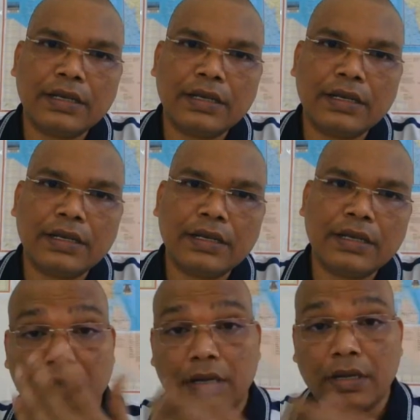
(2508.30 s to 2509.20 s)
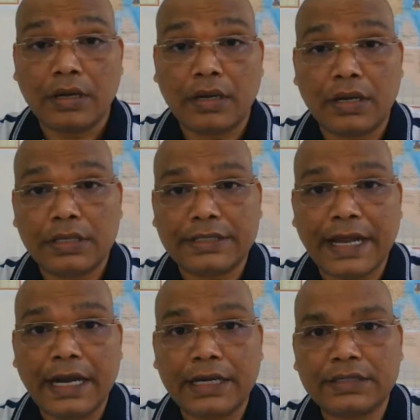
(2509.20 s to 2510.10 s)
tax and
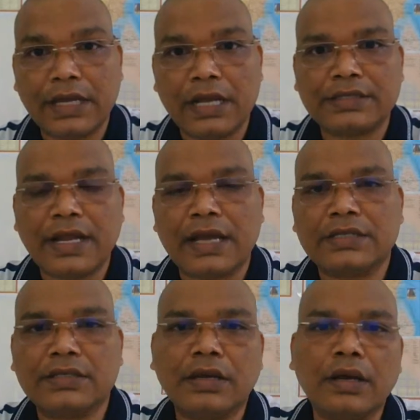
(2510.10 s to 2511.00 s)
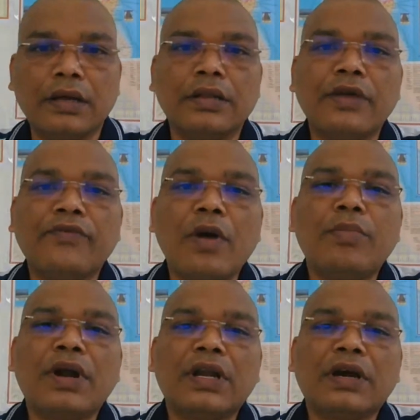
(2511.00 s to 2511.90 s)
state sales tax, they
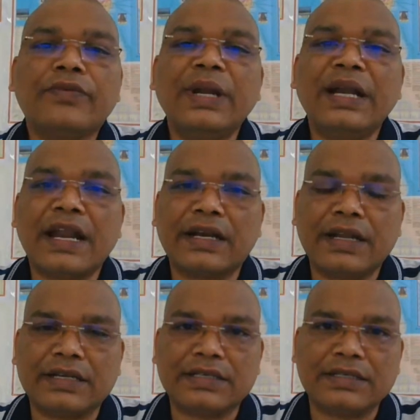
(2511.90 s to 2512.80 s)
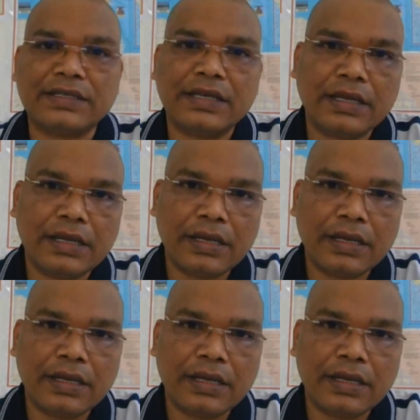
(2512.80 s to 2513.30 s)
form part of indirect taxes.